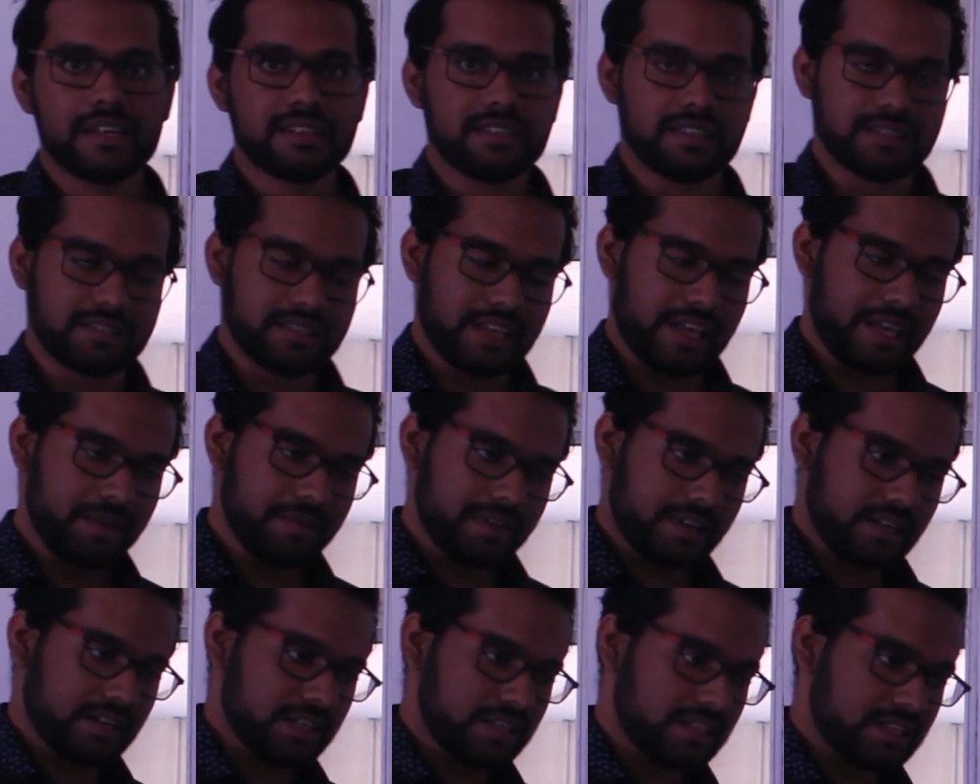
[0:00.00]
the
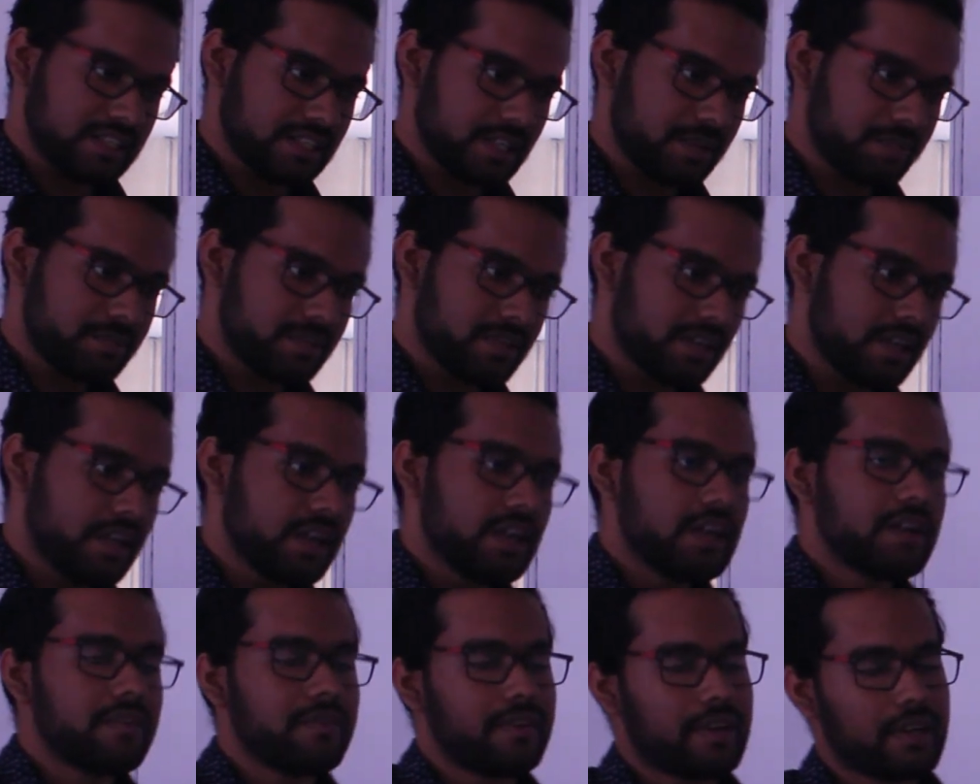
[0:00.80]
same concept
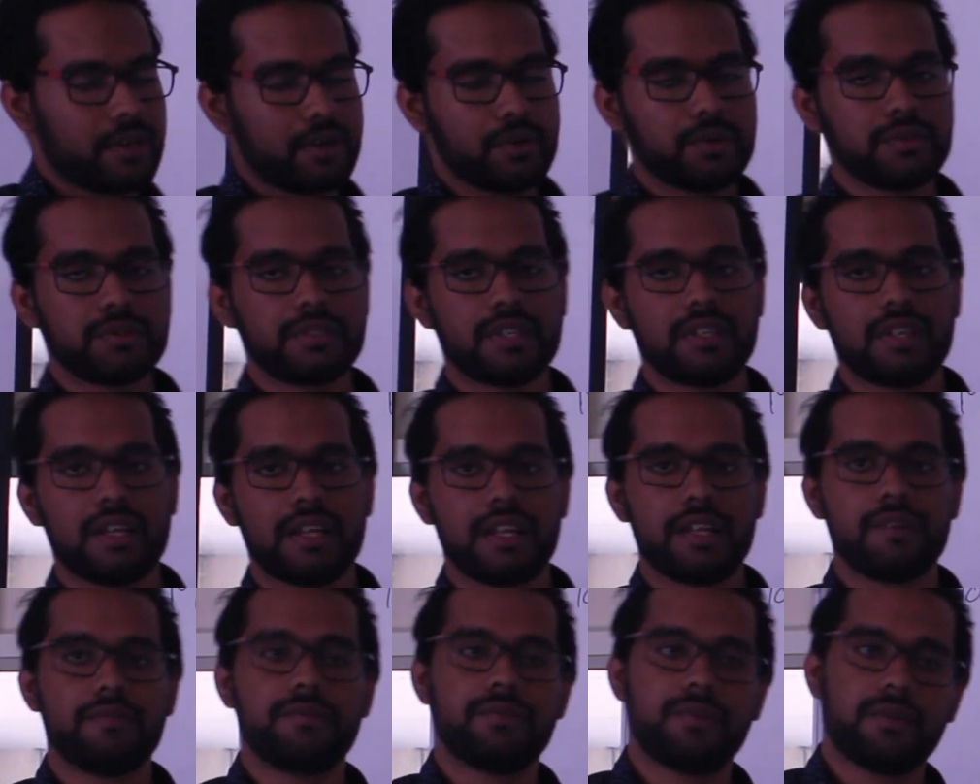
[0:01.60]
we are using
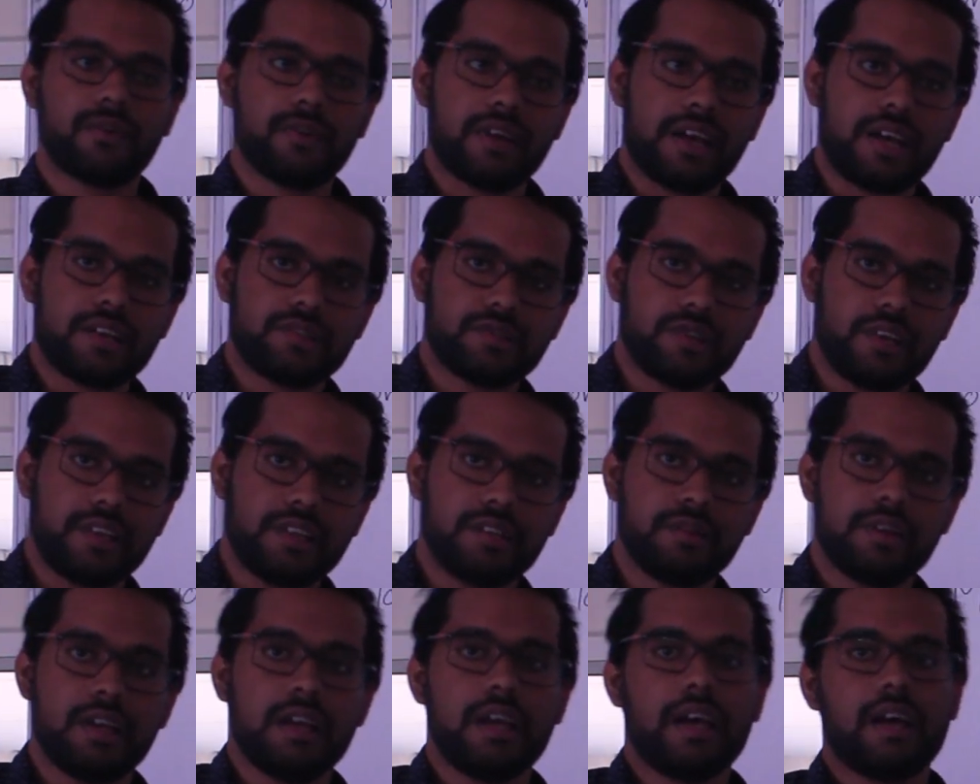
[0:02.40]
it for
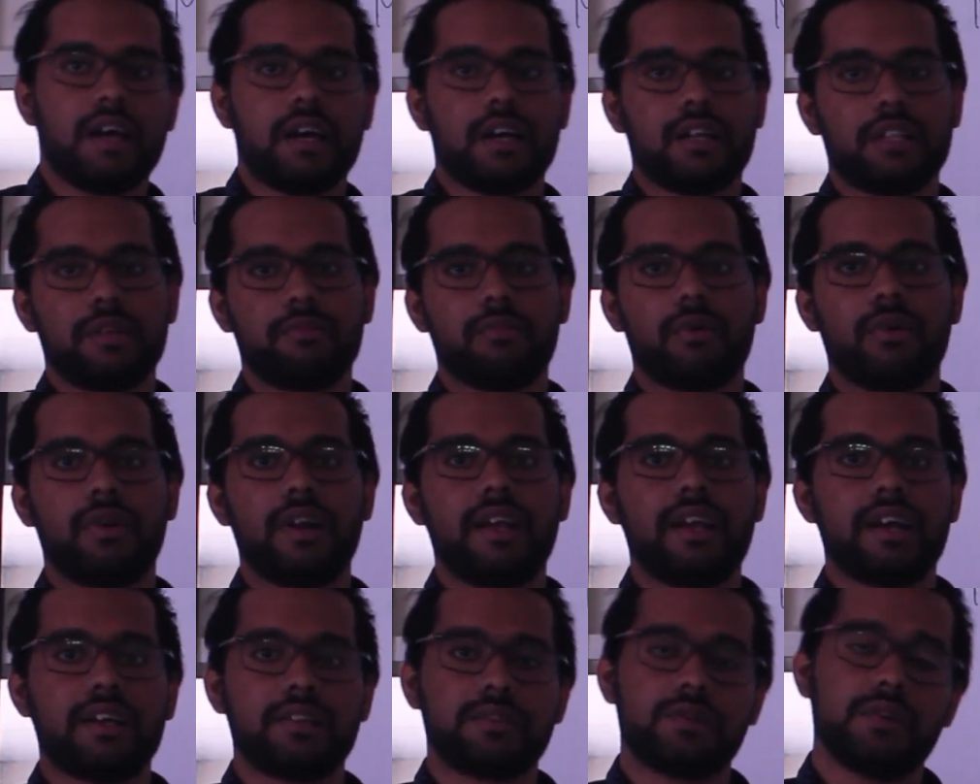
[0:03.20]
actually the
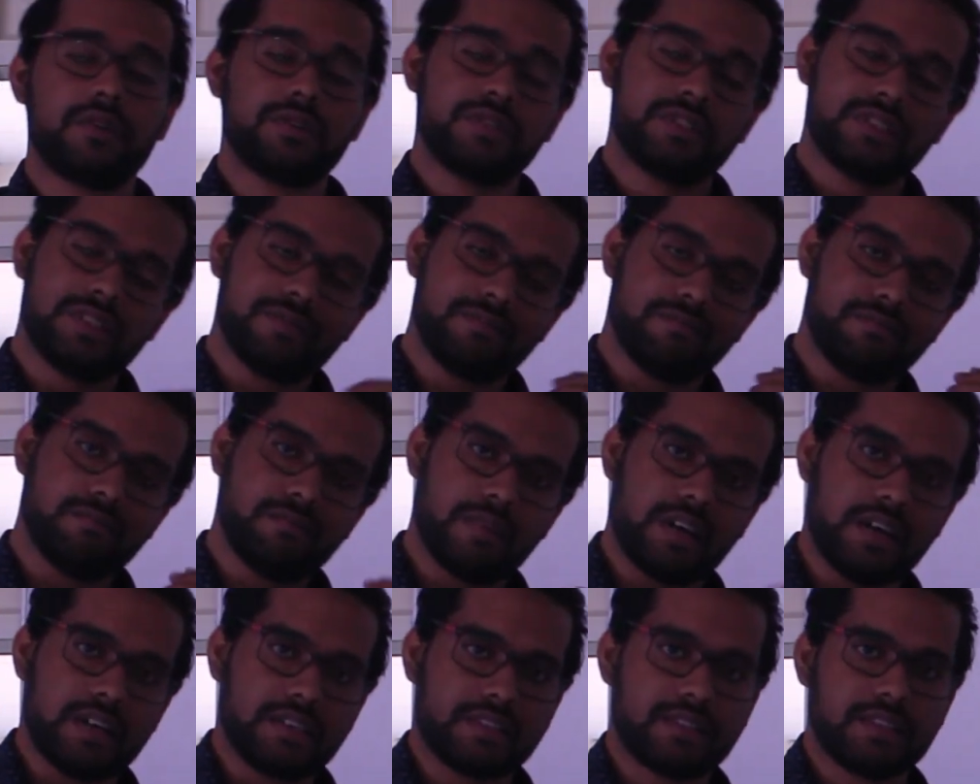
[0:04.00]
body has got some
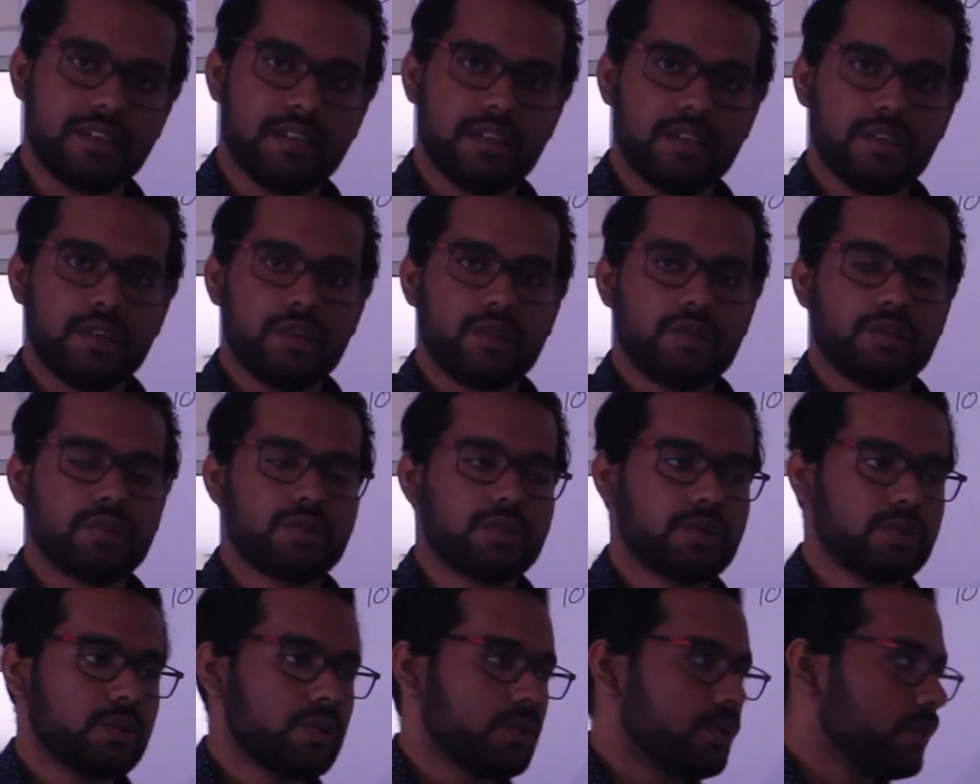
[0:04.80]
mass.
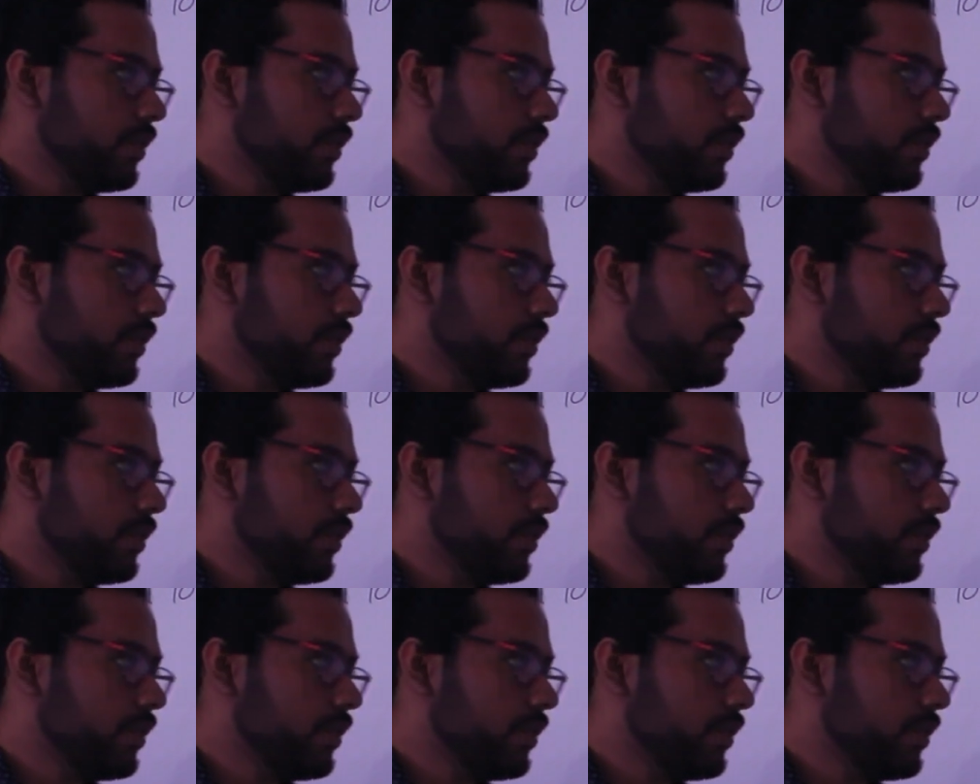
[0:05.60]
So